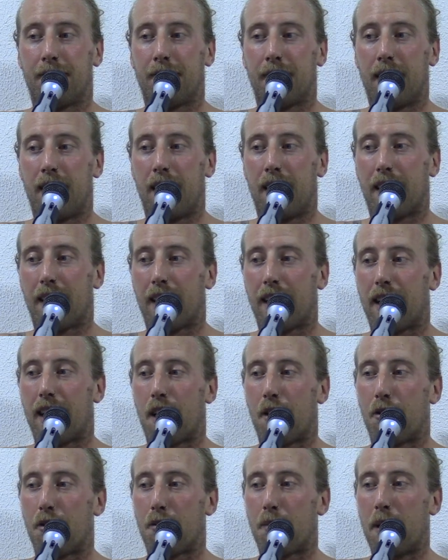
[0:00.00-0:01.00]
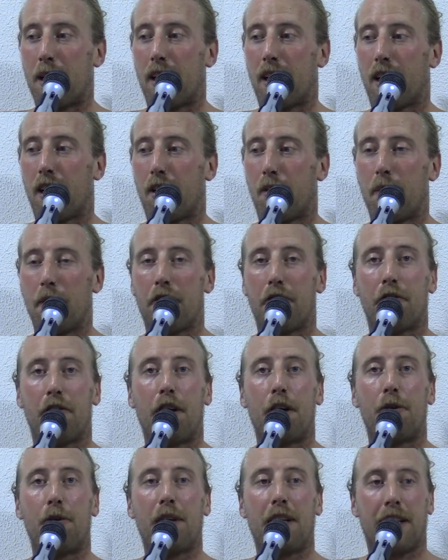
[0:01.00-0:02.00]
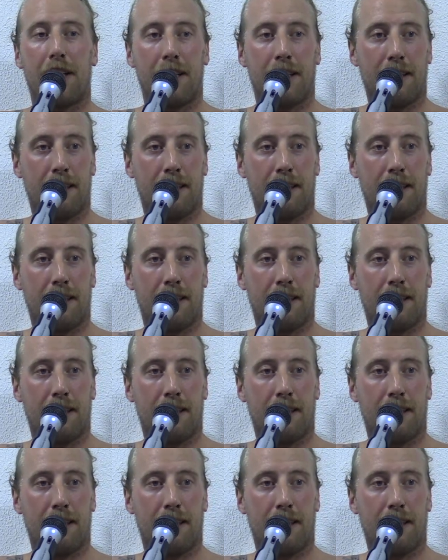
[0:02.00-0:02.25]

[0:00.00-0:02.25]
I think I was being a little bit phony.